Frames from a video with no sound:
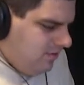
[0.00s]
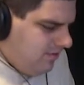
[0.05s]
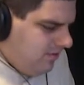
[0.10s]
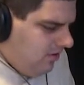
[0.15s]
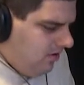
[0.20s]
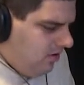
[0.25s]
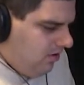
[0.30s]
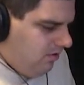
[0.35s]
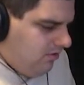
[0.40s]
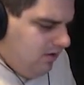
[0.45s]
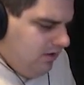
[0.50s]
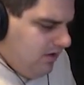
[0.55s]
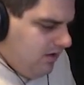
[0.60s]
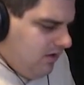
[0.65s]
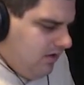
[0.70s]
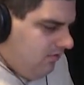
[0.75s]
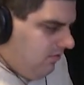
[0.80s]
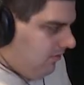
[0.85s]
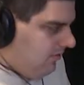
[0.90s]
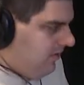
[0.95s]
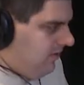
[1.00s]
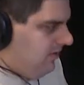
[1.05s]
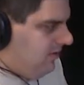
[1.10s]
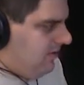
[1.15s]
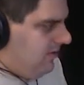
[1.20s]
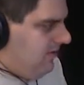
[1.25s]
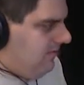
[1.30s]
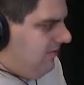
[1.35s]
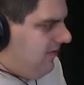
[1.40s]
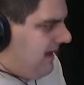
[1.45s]
So we'll
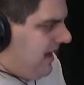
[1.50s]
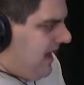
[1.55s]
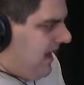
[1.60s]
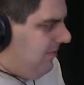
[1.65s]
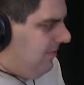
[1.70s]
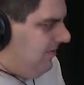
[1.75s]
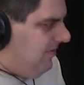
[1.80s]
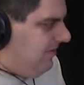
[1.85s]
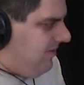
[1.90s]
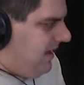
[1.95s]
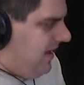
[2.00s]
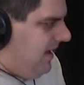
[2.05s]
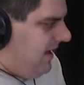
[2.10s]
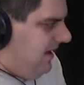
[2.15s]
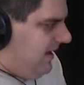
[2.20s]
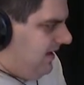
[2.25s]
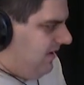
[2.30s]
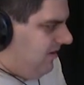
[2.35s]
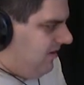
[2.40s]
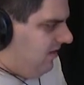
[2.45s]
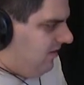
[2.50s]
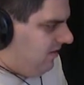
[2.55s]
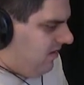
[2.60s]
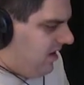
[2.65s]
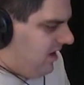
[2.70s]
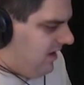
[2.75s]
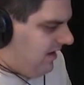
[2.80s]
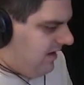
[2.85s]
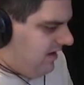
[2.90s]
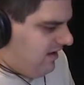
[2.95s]
just see what happens heading in
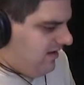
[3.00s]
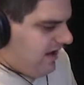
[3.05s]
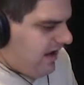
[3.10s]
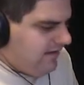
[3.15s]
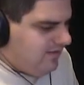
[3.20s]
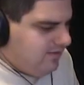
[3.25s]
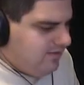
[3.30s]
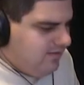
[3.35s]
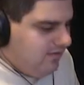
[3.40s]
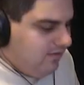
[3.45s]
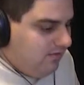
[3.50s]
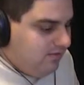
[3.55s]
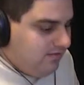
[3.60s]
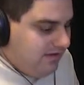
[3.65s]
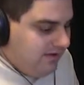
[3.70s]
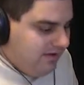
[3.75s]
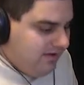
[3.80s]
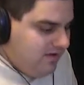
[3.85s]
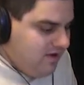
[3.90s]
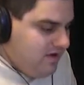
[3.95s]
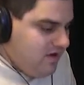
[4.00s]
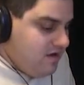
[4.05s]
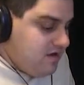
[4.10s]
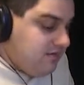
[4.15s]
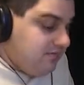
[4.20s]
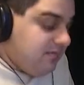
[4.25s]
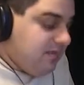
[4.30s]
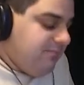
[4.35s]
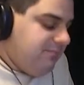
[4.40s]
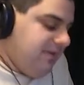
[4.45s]
along here. I still think
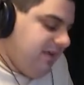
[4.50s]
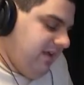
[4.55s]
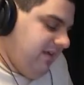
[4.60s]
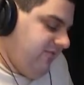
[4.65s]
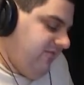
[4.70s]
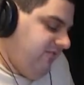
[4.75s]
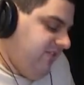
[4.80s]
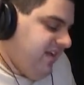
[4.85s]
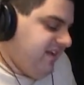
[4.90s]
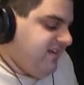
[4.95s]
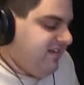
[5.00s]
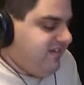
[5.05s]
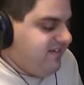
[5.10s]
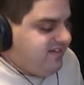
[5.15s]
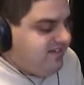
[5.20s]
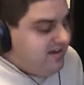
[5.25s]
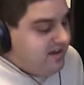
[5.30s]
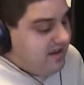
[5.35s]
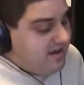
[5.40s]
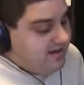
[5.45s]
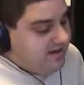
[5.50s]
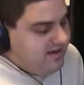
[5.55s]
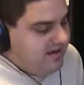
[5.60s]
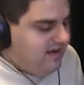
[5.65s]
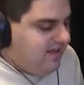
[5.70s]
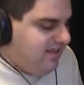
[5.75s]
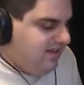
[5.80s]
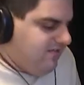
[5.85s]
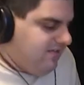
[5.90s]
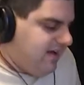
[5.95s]
the big fish is John
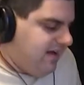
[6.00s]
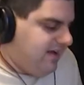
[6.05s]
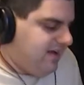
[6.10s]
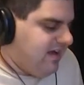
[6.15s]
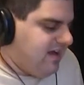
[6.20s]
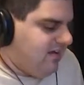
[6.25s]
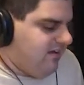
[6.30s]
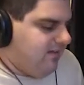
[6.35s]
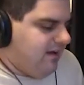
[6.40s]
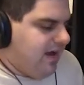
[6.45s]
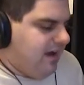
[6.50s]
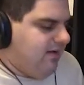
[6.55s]
Kelly right now.